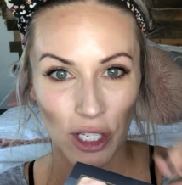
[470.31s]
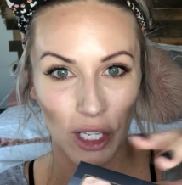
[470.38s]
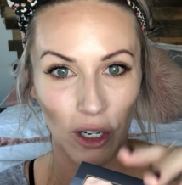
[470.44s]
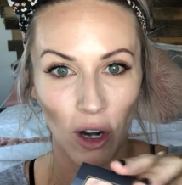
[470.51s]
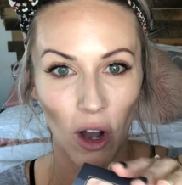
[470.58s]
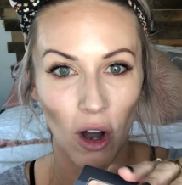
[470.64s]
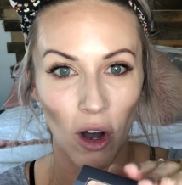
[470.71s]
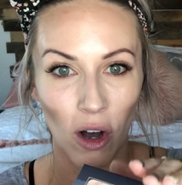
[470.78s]

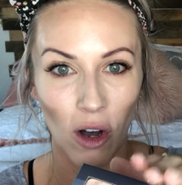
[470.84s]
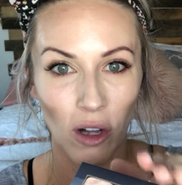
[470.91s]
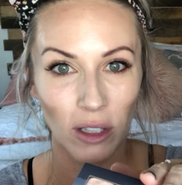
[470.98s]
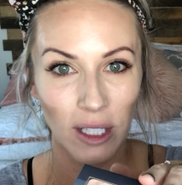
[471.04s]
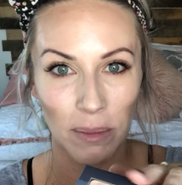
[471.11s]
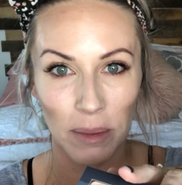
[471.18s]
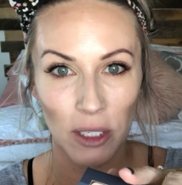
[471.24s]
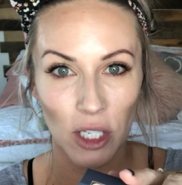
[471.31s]
They're all
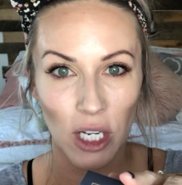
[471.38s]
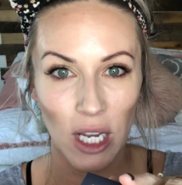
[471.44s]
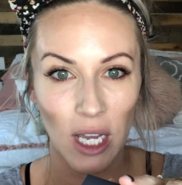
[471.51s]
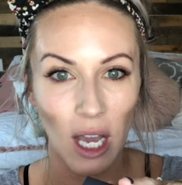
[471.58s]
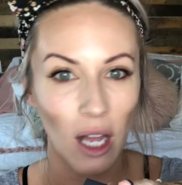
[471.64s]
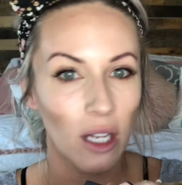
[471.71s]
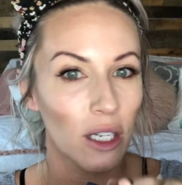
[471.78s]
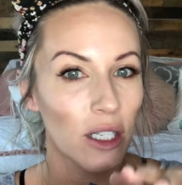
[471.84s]
lip and cheek
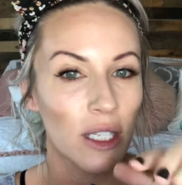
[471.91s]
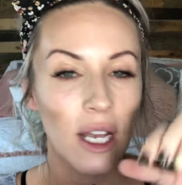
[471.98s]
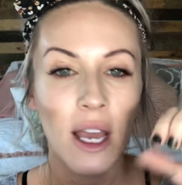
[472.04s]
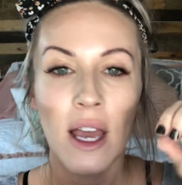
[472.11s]
colors.